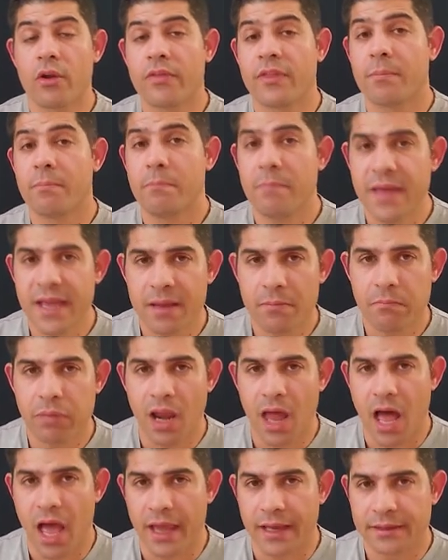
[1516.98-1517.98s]
We are on the
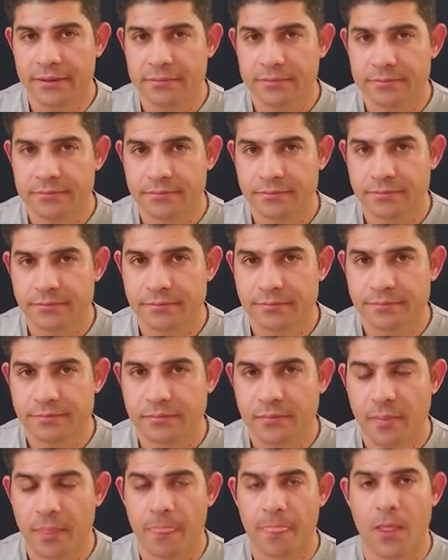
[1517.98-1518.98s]
big blind
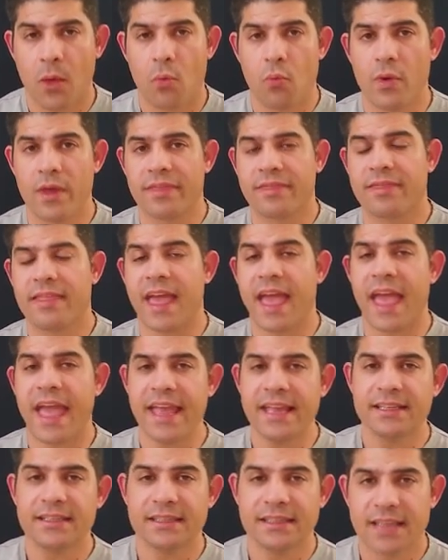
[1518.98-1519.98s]

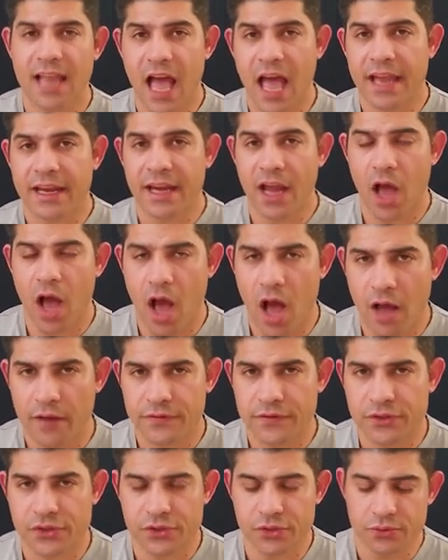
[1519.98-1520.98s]
with
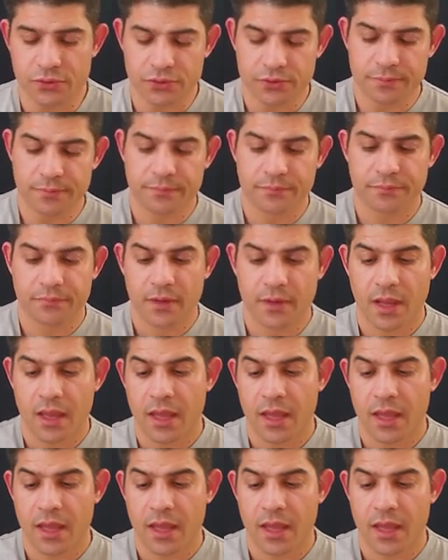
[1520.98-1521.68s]
8-9 offsuit.